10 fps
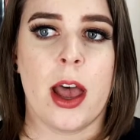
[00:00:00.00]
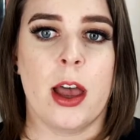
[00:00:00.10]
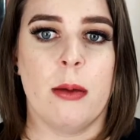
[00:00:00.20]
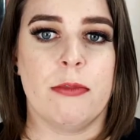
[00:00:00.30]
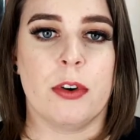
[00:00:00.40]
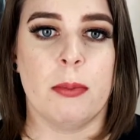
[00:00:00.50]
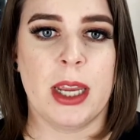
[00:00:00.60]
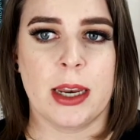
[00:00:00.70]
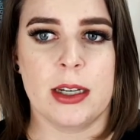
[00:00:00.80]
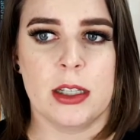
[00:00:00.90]
Um, for
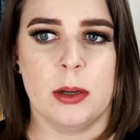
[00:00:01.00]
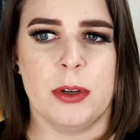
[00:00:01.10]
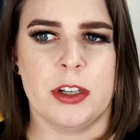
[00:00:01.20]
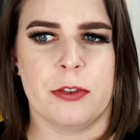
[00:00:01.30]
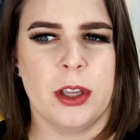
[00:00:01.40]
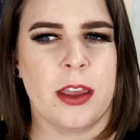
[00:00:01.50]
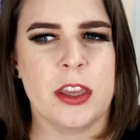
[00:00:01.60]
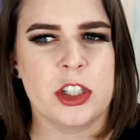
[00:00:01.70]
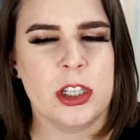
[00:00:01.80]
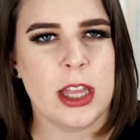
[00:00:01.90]
me, I did a little bit differently. I
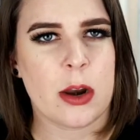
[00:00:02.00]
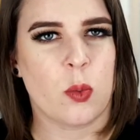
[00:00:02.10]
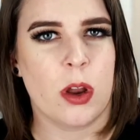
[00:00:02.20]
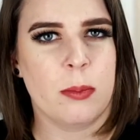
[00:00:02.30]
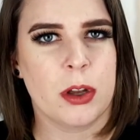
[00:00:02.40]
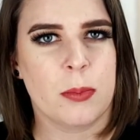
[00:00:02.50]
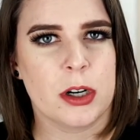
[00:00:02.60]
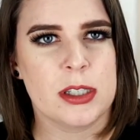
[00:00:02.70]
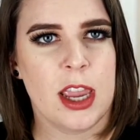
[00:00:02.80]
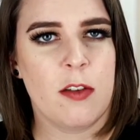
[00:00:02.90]
think she allowed one book
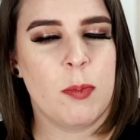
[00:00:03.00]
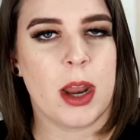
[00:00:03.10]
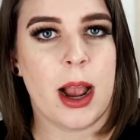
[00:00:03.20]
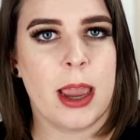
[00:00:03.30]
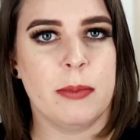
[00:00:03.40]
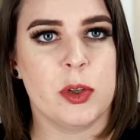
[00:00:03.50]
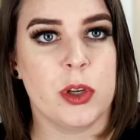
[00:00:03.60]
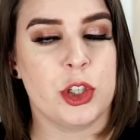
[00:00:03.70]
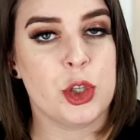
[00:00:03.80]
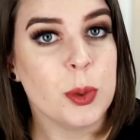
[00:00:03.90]
per save, but I'm
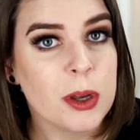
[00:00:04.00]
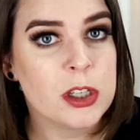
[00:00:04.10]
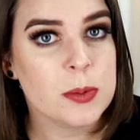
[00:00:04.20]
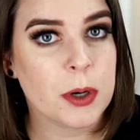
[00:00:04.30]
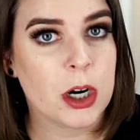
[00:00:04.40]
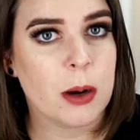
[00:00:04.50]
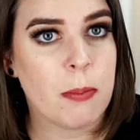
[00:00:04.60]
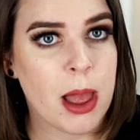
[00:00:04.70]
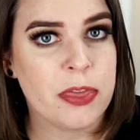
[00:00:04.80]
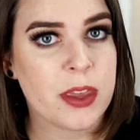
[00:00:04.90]
doing two books per
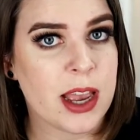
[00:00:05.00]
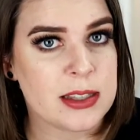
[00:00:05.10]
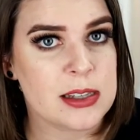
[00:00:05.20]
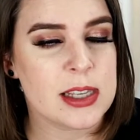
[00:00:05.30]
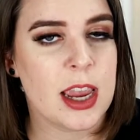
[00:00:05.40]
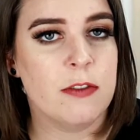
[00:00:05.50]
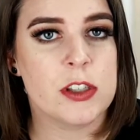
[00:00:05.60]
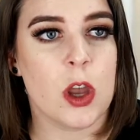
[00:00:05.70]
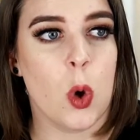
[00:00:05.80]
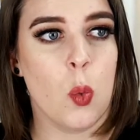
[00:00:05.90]
month as a save.
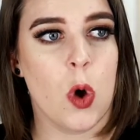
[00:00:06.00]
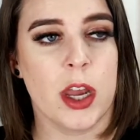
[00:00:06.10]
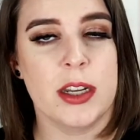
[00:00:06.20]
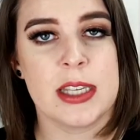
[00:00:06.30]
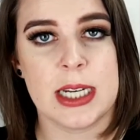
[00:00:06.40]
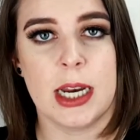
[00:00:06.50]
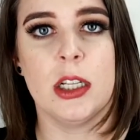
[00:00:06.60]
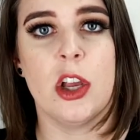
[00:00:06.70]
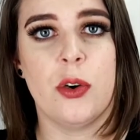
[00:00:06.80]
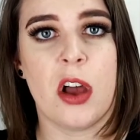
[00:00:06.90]
So one
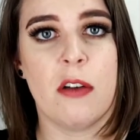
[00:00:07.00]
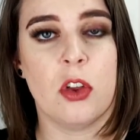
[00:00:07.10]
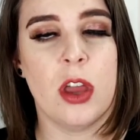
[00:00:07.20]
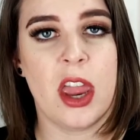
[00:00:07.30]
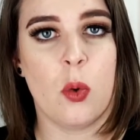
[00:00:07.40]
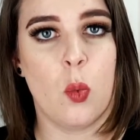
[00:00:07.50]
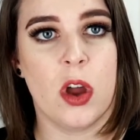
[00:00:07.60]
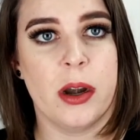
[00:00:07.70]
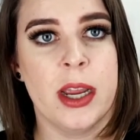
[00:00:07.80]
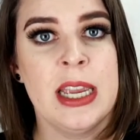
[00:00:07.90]
standalone novel and
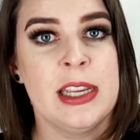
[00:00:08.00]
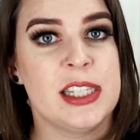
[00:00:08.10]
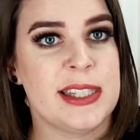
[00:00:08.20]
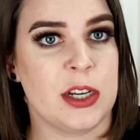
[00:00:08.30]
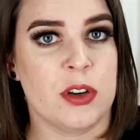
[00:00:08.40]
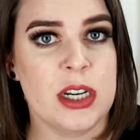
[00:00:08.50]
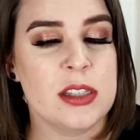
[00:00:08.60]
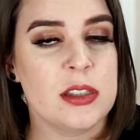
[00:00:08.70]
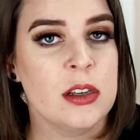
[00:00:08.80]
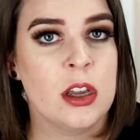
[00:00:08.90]
one
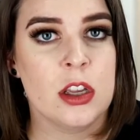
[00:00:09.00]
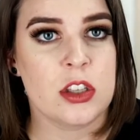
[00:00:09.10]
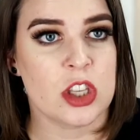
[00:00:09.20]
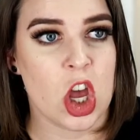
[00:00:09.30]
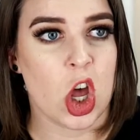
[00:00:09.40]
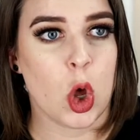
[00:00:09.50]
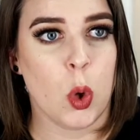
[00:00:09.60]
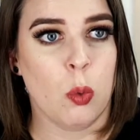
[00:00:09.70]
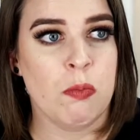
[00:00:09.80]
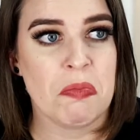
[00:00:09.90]
series.
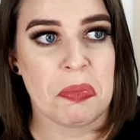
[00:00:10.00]
So